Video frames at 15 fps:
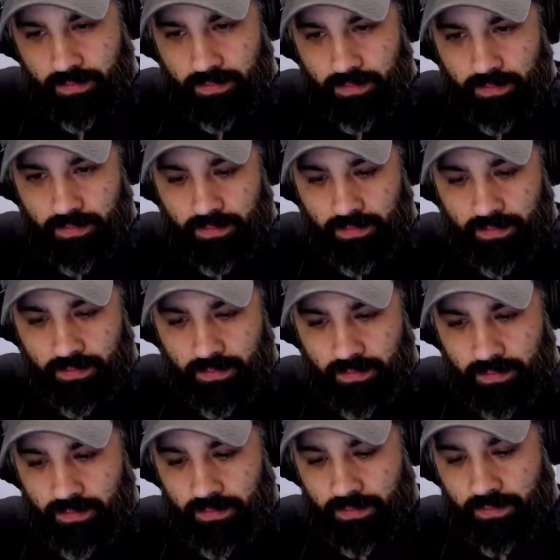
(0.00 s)

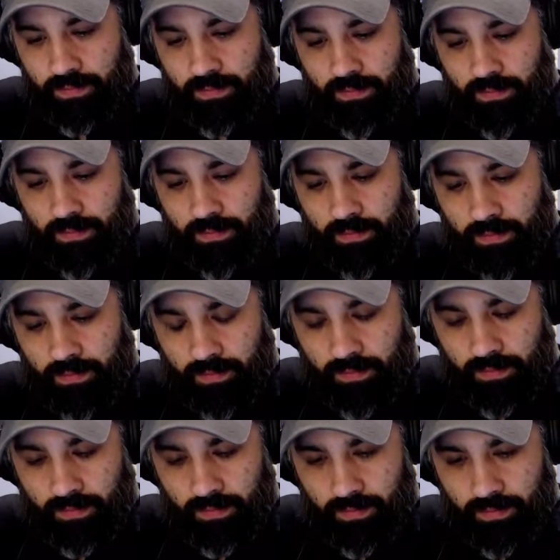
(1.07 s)

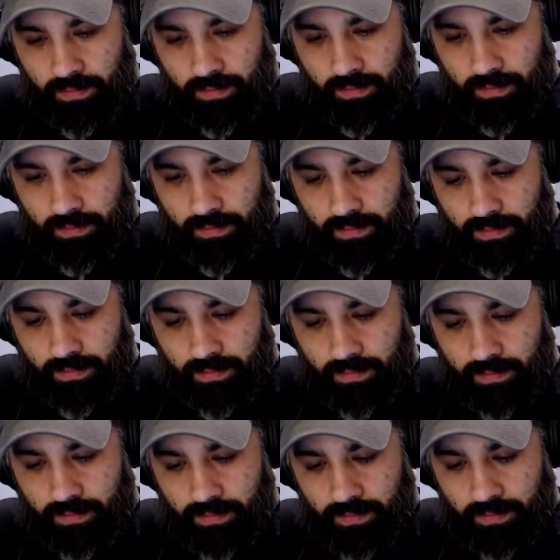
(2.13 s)

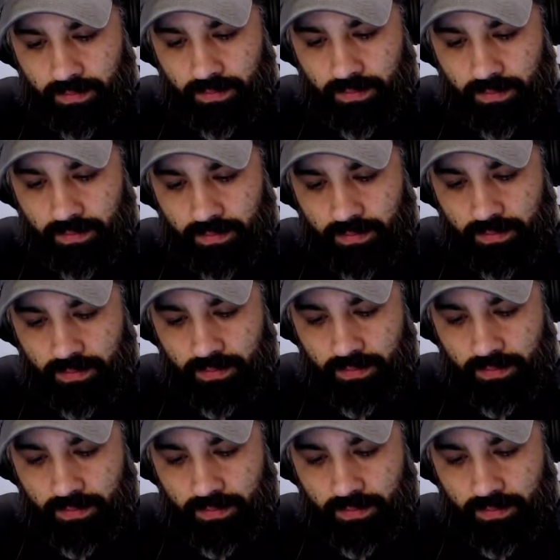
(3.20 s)
The person shown says nothing.